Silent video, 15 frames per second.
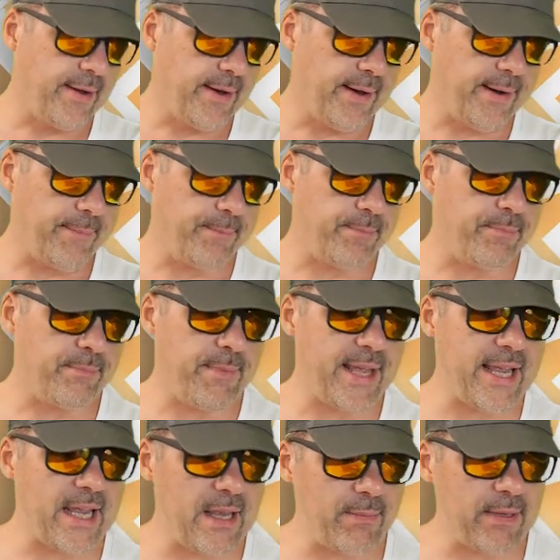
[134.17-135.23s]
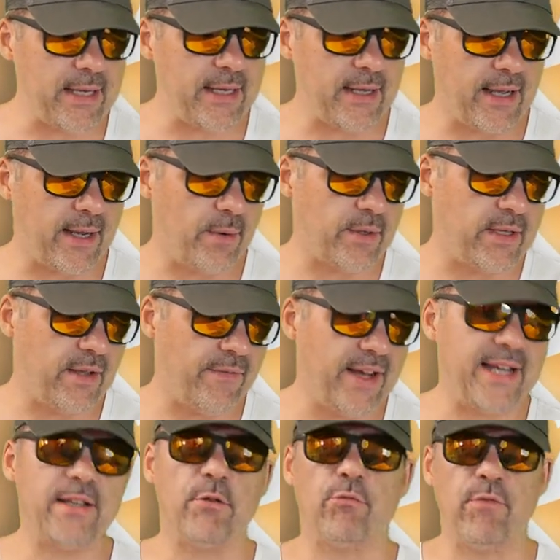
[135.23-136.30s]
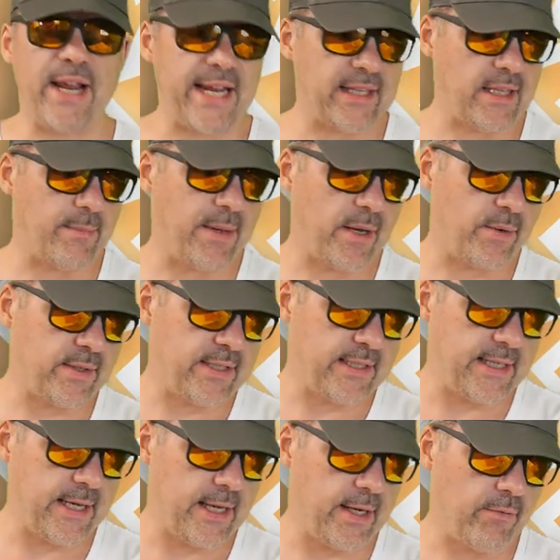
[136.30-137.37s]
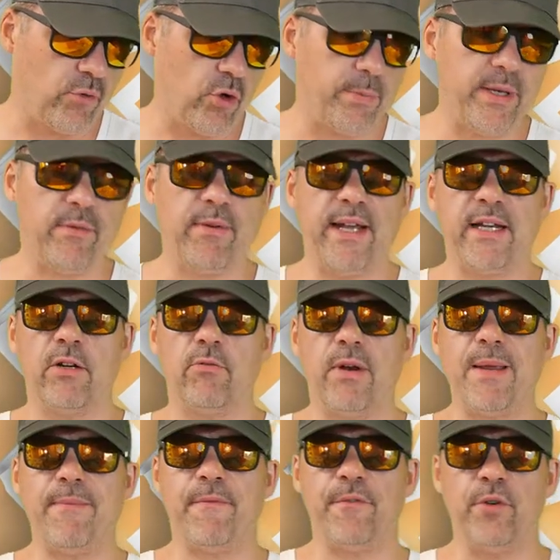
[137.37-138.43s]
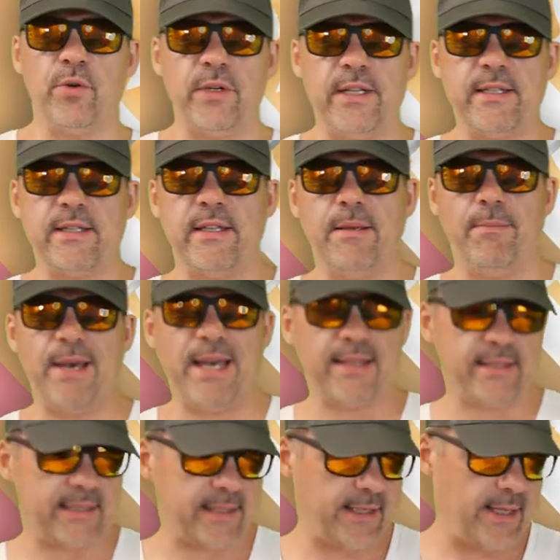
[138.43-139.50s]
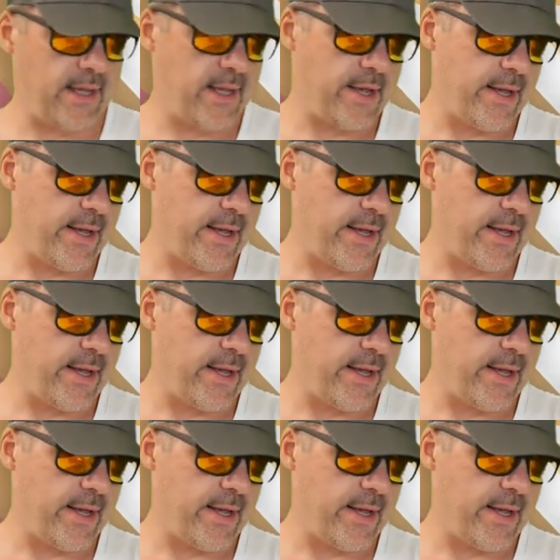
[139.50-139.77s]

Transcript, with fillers: Um, maybe I would, if I had to rank them, I would say ruby red grapefruit is the best,